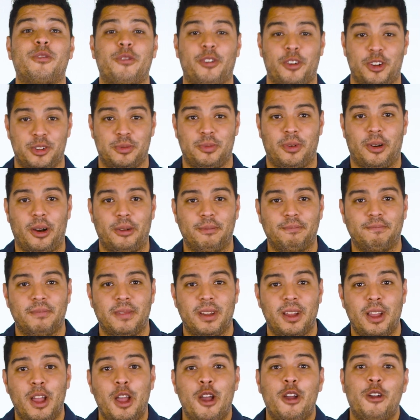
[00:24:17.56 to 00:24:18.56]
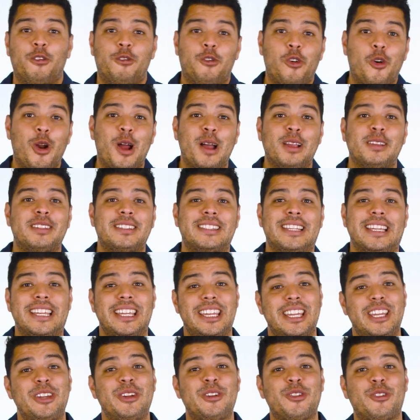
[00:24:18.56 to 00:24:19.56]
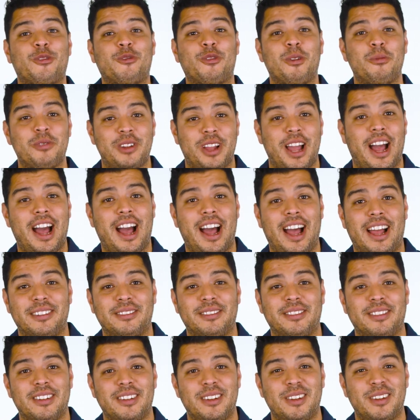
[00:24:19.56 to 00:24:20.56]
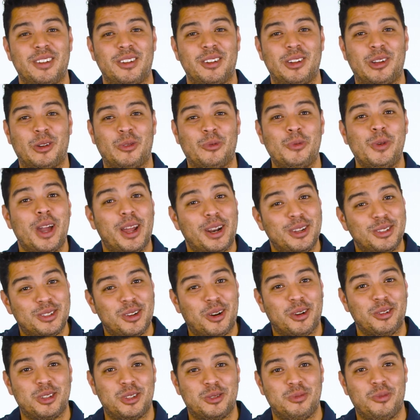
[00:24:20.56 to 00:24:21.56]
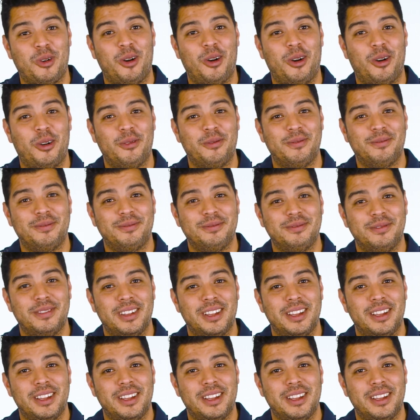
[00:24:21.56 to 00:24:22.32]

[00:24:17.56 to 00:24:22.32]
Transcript: the first part. For us to hear from God, we got to start small.